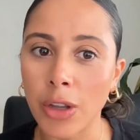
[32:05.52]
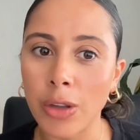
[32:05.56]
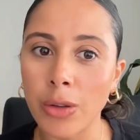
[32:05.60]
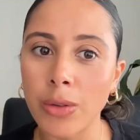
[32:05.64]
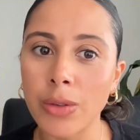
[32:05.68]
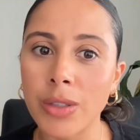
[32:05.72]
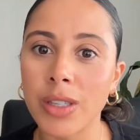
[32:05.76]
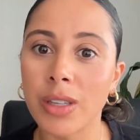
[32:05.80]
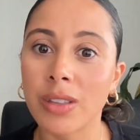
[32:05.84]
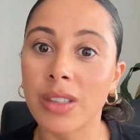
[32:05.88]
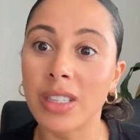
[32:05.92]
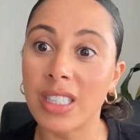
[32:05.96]
you,
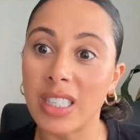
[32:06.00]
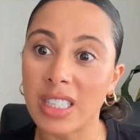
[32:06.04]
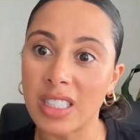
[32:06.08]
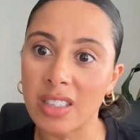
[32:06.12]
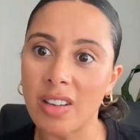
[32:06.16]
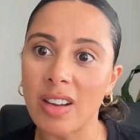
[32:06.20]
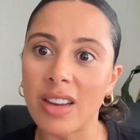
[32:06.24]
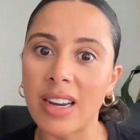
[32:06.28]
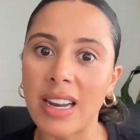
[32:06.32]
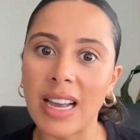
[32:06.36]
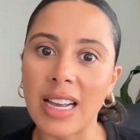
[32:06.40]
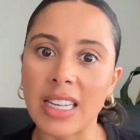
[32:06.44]
so the
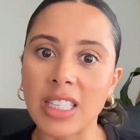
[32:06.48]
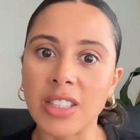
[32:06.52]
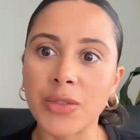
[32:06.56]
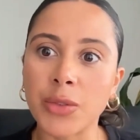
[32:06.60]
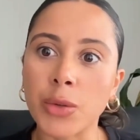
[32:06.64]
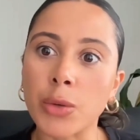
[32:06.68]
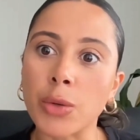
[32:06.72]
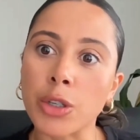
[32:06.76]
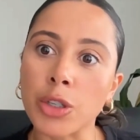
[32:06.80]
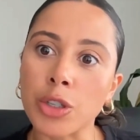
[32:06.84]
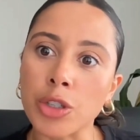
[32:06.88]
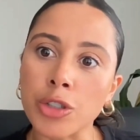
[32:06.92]
designer has
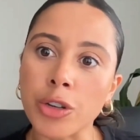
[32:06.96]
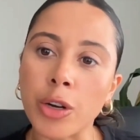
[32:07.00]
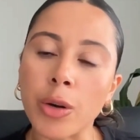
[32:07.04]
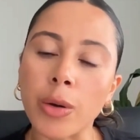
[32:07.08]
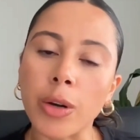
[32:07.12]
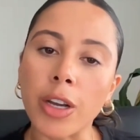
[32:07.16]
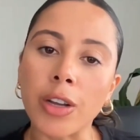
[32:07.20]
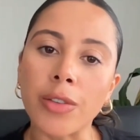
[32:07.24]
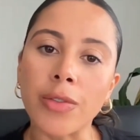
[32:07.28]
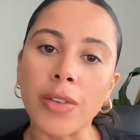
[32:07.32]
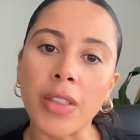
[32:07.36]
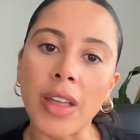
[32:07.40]
full
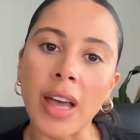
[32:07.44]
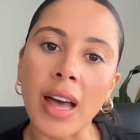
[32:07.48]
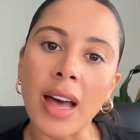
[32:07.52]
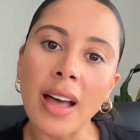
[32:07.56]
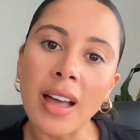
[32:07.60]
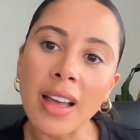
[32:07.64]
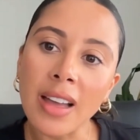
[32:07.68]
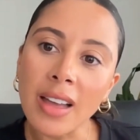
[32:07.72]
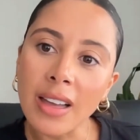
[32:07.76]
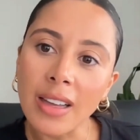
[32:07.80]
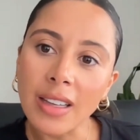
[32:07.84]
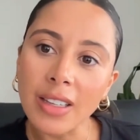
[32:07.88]
control over that,
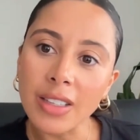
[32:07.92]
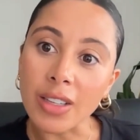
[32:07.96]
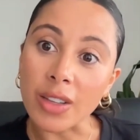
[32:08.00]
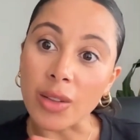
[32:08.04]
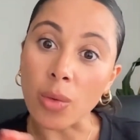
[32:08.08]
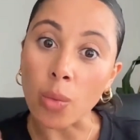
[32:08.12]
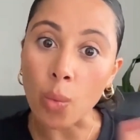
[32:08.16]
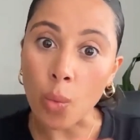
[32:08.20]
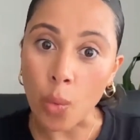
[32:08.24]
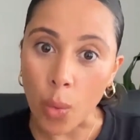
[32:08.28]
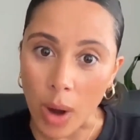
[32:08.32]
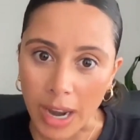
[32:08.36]
so
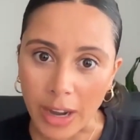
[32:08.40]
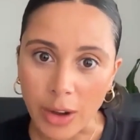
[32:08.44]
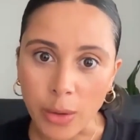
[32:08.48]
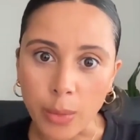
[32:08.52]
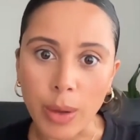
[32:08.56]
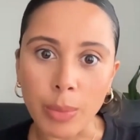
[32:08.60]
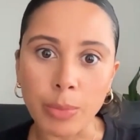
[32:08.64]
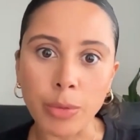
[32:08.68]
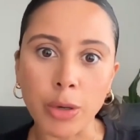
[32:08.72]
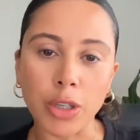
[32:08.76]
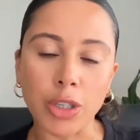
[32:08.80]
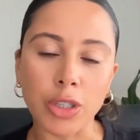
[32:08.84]
that when
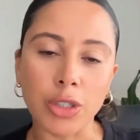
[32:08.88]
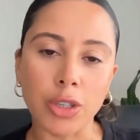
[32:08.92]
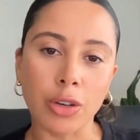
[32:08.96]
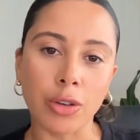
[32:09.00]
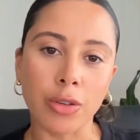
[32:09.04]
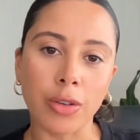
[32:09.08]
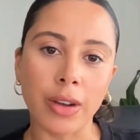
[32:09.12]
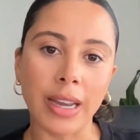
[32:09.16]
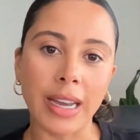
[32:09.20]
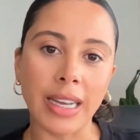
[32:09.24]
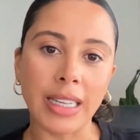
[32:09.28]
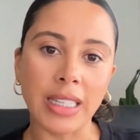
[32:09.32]
we push the
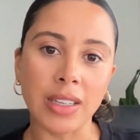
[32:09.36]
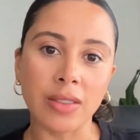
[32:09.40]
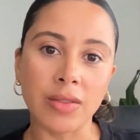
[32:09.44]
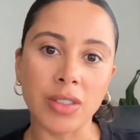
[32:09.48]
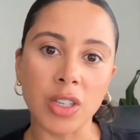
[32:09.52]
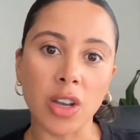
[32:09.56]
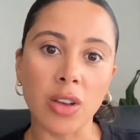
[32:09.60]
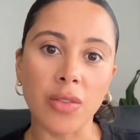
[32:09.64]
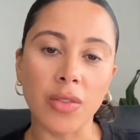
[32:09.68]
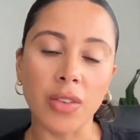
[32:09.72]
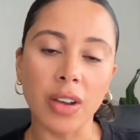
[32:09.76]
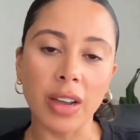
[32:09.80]
creatives
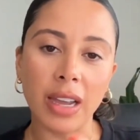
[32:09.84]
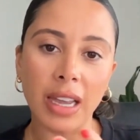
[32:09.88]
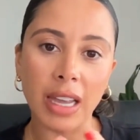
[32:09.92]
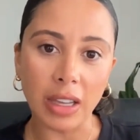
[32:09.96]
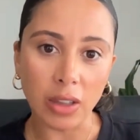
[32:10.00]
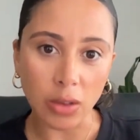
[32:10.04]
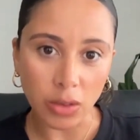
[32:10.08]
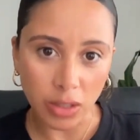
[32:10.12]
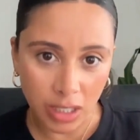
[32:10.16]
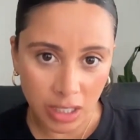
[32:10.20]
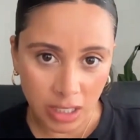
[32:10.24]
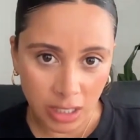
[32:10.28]
over, it
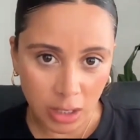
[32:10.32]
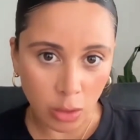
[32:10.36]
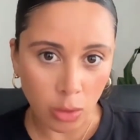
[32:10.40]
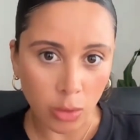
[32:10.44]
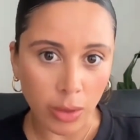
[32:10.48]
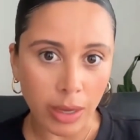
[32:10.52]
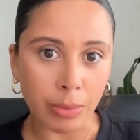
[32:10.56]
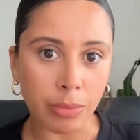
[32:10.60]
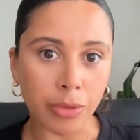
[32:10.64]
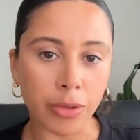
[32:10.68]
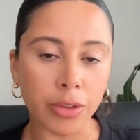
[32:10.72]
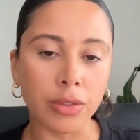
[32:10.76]
still
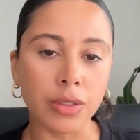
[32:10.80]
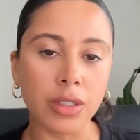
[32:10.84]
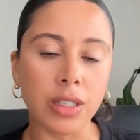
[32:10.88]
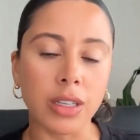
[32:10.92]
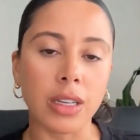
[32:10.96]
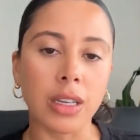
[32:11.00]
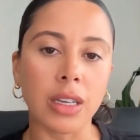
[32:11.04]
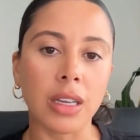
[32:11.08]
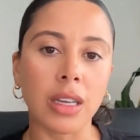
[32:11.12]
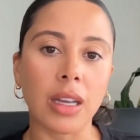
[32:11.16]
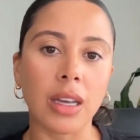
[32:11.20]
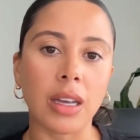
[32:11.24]
improves
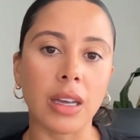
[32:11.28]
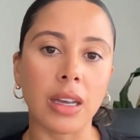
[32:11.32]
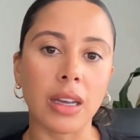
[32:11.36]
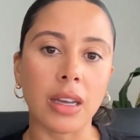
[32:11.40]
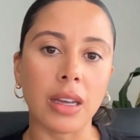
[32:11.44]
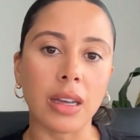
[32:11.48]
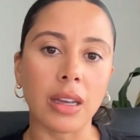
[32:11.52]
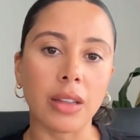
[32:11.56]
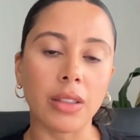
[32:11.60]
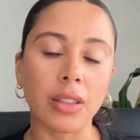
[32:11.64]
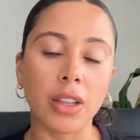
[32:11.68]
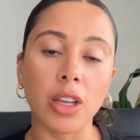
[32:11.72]
the
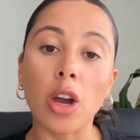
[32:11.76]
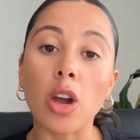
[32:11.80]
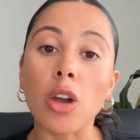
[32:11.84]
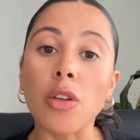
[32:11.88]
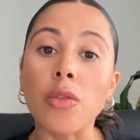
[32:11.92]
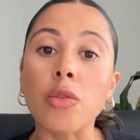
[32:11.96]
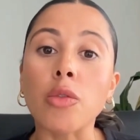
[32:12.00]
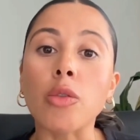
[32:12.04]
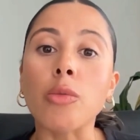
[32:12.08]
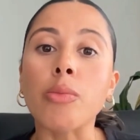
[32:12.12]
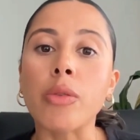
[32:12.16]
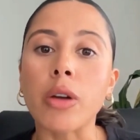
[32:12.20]

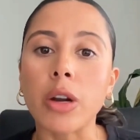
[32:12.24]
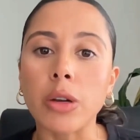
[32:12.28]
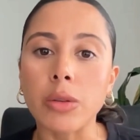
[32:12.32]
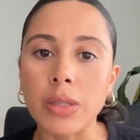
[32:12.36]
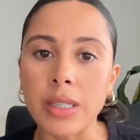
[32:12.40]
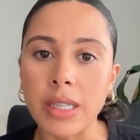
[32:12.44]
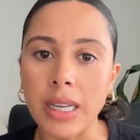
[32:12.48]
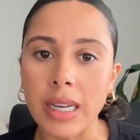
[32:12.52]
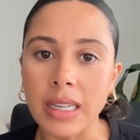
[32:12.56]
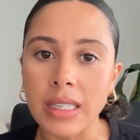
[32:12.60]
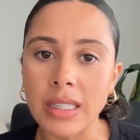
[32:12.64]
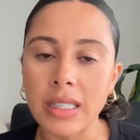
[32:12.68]
overall
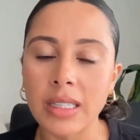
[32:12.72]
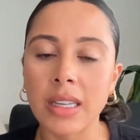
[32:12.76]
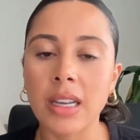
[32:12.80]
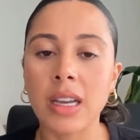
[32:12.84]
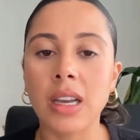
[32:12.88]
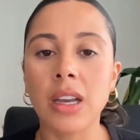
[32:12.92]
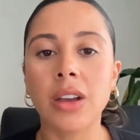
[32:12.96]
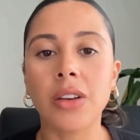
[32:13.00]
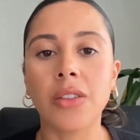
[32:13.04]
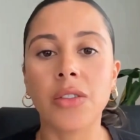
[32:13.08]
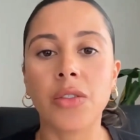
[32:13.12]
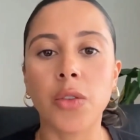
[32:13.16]
process
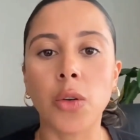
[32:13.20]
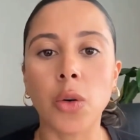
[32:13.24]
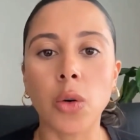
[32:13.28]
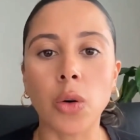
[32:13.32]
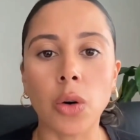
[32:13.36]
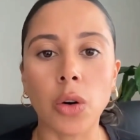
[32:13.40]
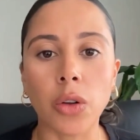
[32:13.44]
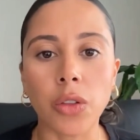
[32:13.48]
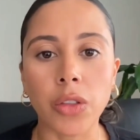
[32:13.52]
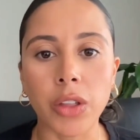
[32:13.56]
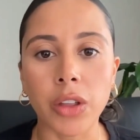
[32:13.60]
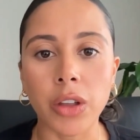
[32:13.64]

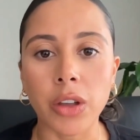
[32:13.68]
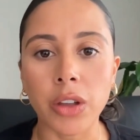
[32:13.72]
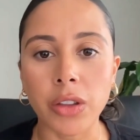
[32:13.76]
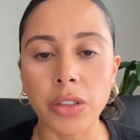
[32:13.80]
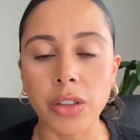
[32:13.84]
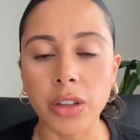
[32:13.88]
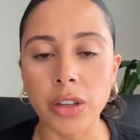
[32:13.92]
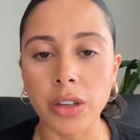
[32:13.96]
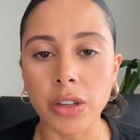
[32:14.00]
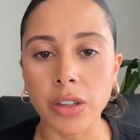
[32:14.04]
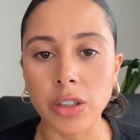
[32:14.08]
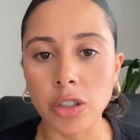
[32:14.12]
for
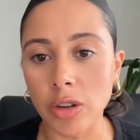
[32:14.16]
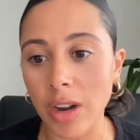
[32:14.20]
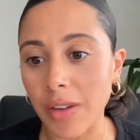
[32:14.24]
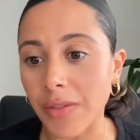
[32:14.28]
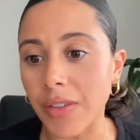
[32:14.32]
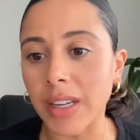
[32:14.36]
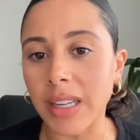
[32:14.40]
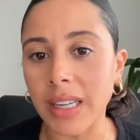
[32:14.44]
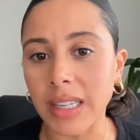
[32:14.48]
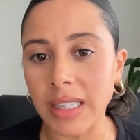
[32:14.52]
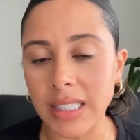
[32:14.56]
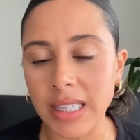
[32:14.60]
the
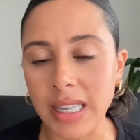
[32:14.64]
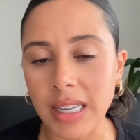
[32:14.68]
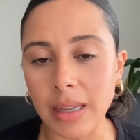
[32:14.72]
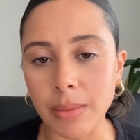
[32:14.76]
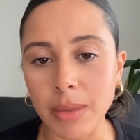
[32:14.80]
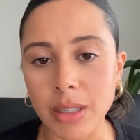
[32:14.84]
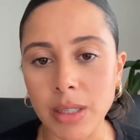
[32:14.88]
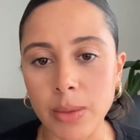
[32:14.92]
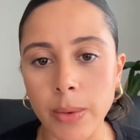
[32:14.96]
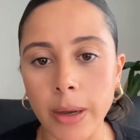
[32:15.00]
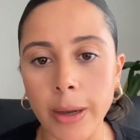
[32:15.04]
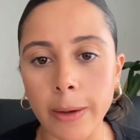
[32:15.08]
trafficking team
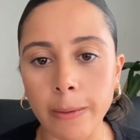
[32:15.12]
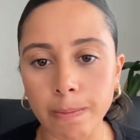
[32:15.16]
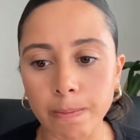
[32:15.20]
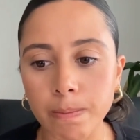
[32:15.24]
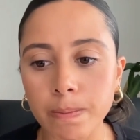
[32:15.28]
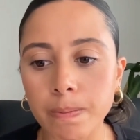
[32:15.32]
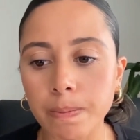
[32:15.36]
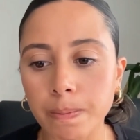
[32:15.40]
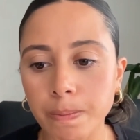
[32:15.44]
as well.